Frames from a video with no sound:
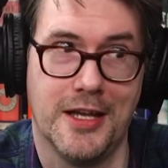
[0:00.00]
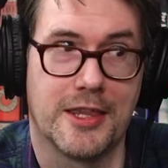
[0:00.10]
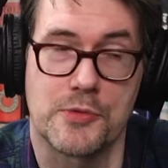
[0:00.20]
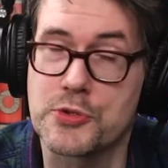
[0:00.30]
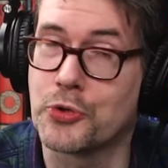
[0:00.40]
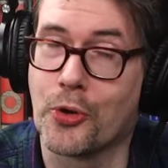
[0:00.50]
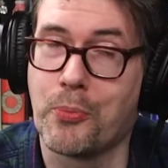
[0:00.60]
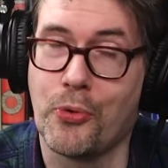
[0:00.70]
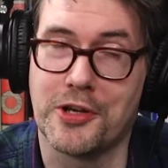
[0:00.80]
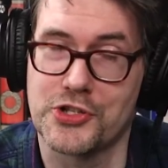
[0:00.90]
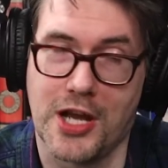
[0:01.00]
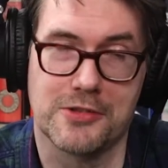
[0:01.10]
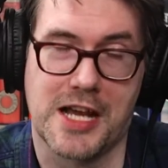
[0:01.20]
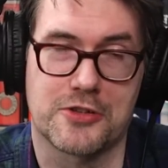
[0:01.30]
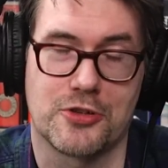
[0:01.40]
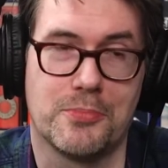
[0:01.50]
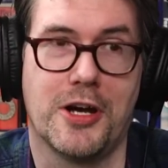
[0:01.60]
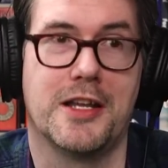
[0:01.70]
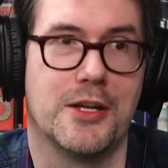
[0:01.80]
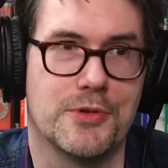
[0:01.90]
Hmm. There was a real boy child actor,
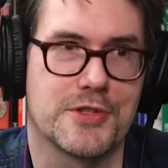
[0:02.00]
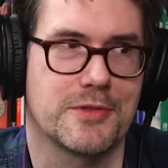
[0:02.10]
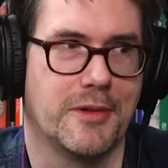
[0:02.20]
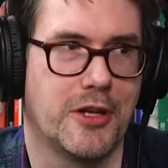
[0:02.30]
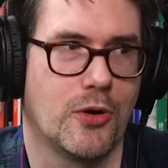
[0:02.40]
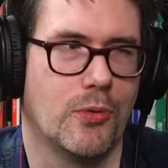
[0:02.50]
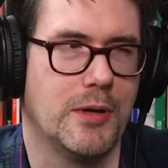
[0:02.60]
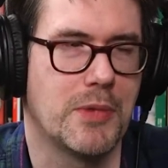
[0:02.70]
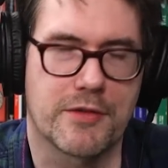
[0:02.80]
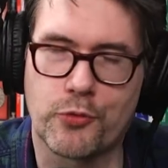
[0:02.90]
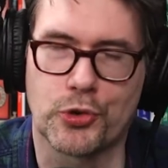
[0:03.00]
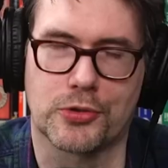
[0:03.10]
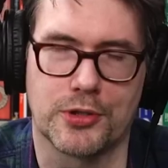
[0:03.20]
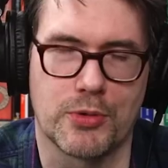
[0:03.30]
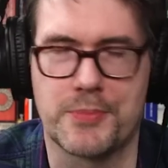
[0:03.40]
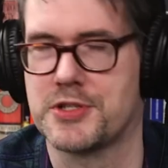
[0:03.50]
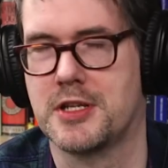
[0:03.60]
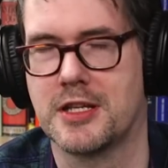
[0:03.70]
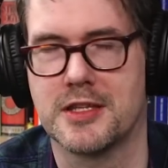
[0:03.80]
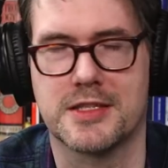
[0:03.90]
but it was, you know, metaphorically
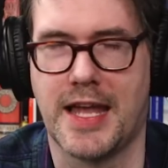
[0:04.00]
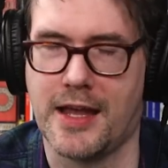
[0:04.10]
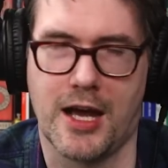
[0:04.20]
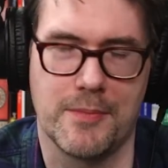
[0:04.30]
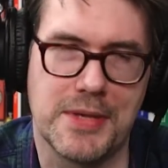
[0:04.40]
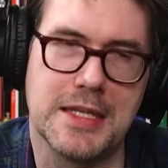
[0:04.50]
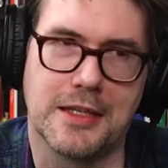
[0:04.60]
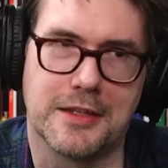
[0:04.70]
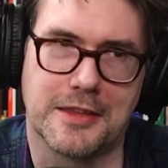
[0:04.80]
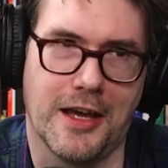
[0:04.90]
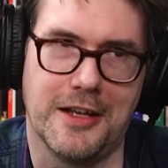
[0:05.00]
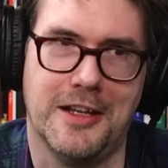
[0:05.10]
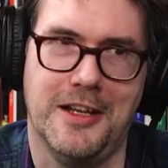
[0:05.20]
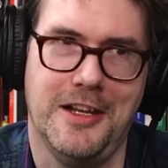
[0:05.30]
representing this A I being that,